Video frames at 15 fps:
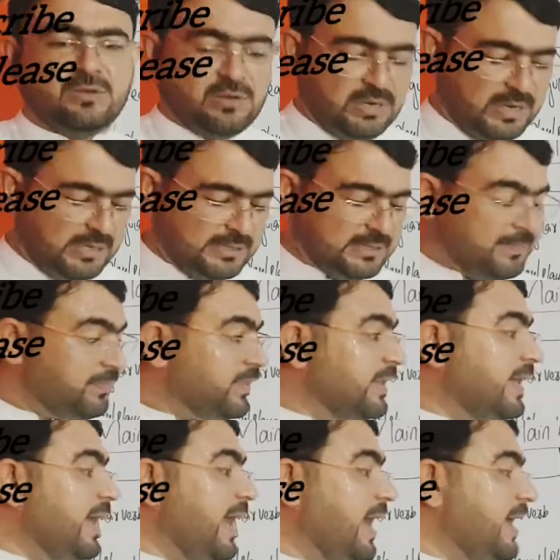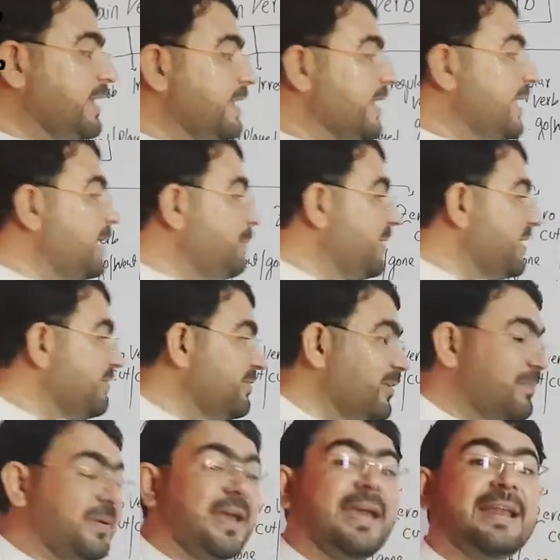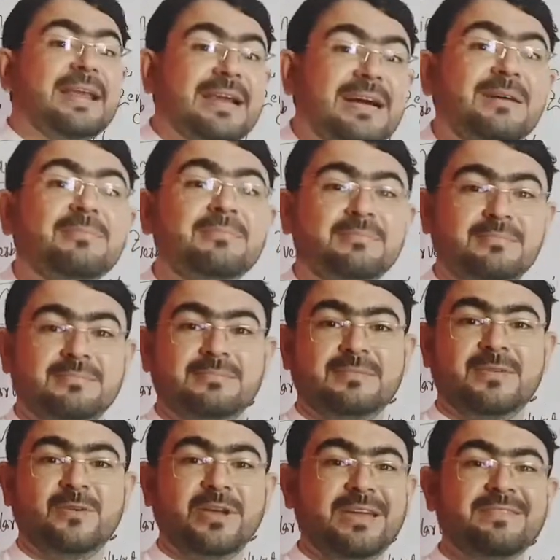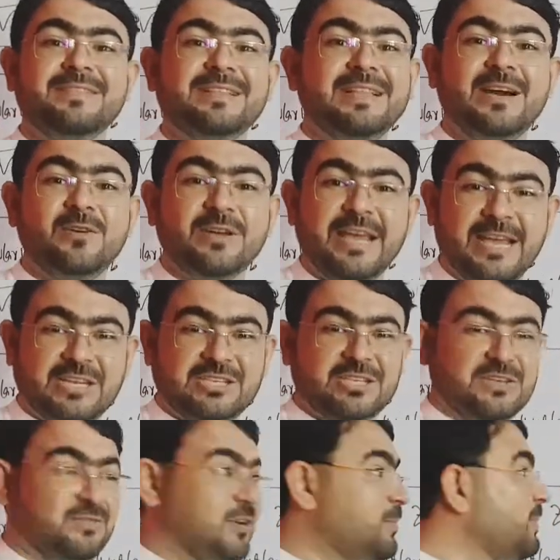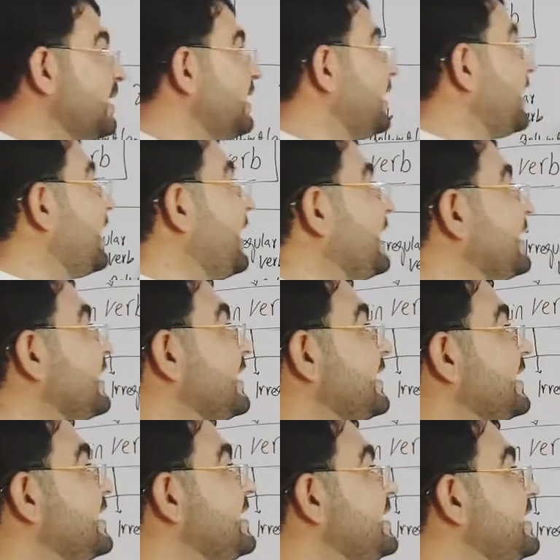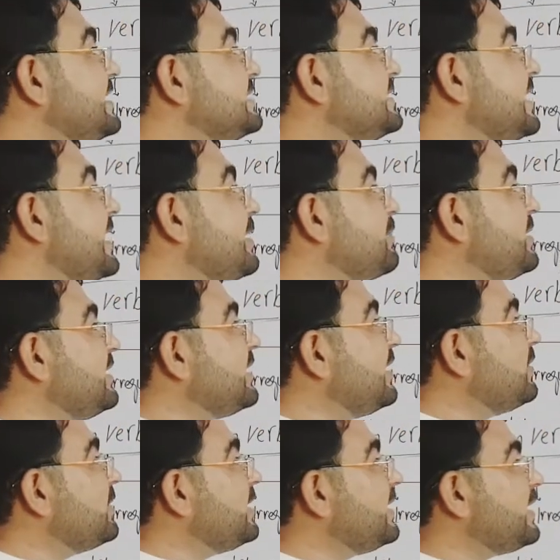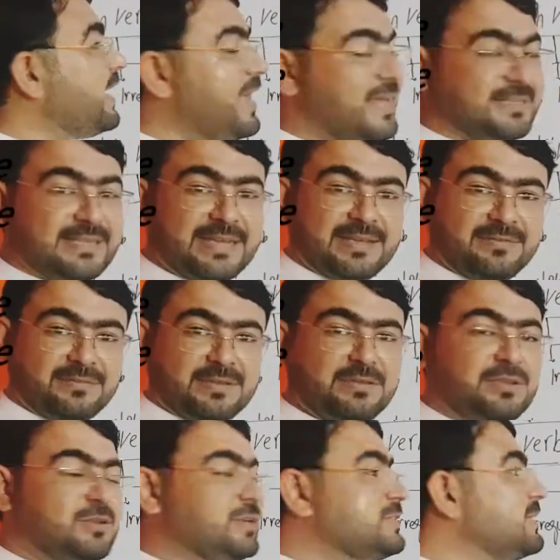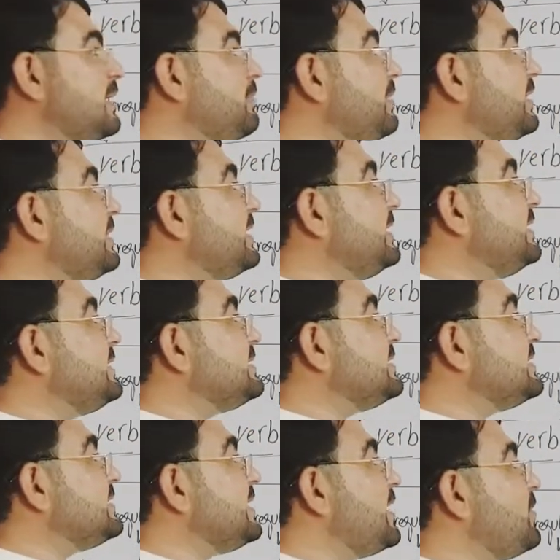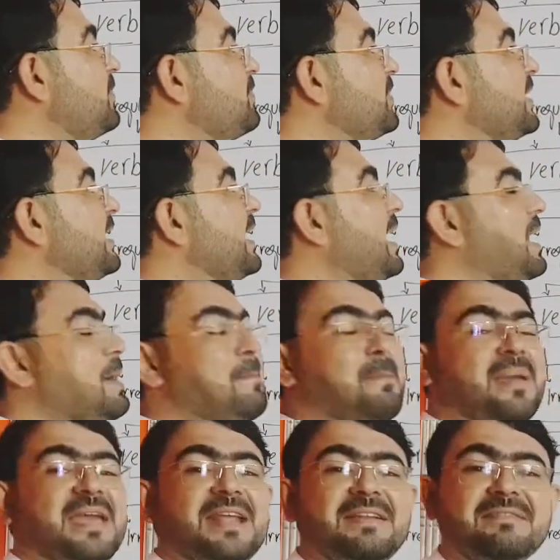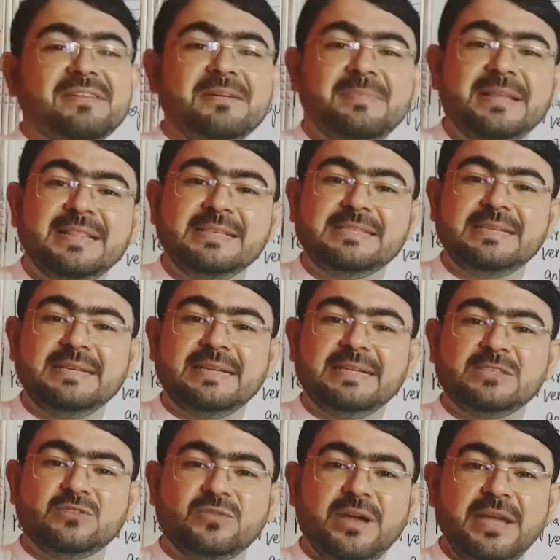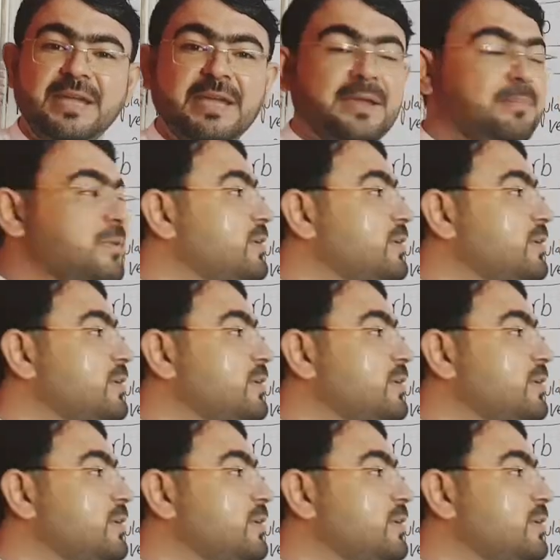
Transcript: All right, and helping verb can come, okay, without action verb, like he is happy. Now here, as I have given you example, that this is now a main verb in the sentence. Why?